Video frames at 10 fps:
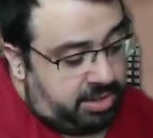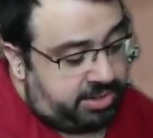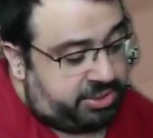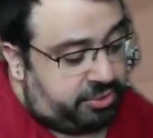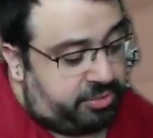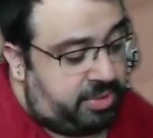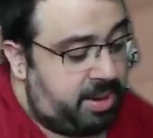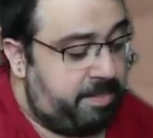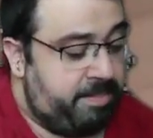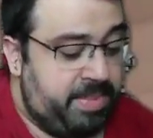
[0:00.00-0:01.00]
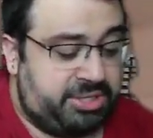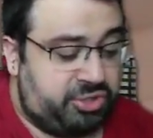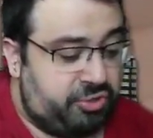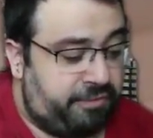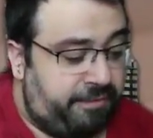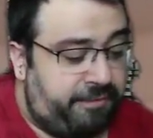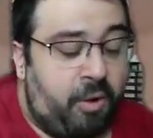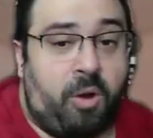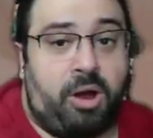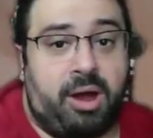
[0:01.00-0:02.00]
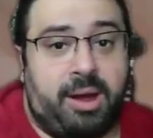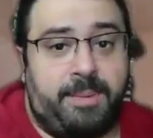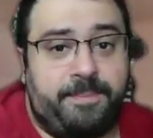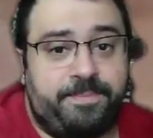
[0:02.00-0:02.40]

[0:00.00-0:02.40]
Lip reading: So, Mr. 4.